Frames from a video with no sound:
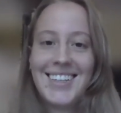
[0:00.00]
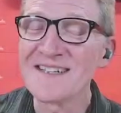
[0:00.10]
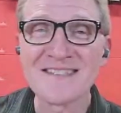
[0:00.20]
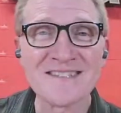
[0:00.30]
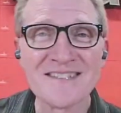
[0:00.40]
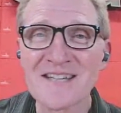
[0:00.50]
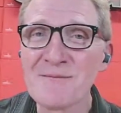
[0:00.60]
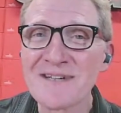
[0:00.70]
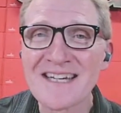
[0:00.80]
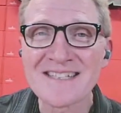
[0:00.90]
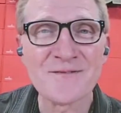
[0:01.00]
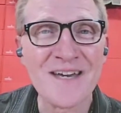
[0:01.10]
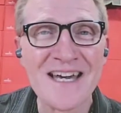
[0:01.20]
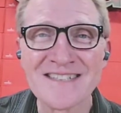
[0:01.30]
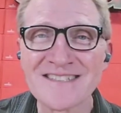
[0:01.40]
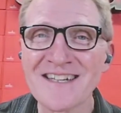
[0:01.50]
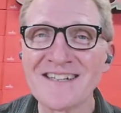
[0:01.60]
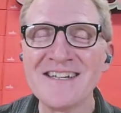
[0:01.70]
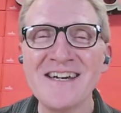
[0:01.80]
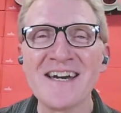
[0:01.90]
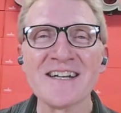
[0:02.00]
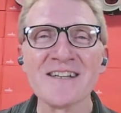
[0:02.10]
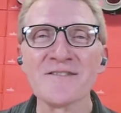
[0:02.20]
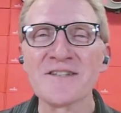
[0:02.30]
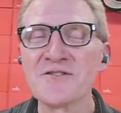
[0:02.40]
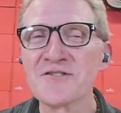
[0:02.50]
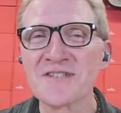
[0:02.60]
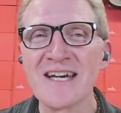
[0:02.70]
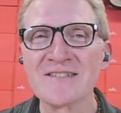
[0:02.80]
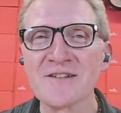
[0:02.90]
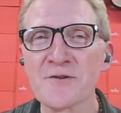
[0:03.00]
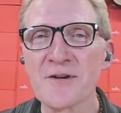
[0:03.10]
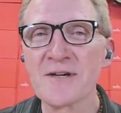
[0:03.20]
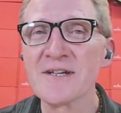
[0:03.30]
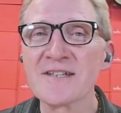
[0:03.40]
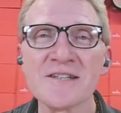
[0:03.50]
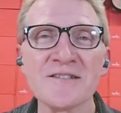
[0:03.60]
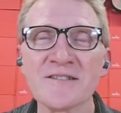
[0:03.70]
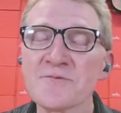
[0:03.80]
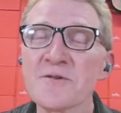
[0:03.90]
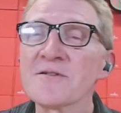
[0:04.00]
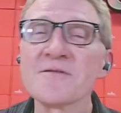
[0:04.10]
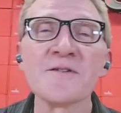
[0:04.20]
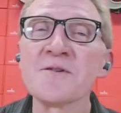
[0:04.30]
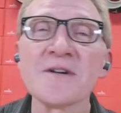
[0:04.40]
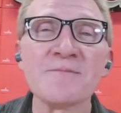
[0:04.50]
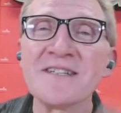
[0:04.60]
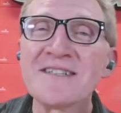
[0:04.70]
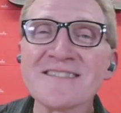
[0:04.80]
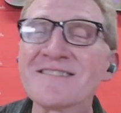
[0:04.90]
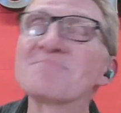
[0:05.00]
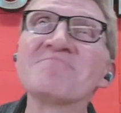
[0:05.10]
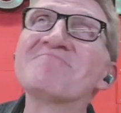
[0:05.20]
is. It's it's coming at us fast, and and I love that you just casually throw out. Yes, I just wrote a review on a piece.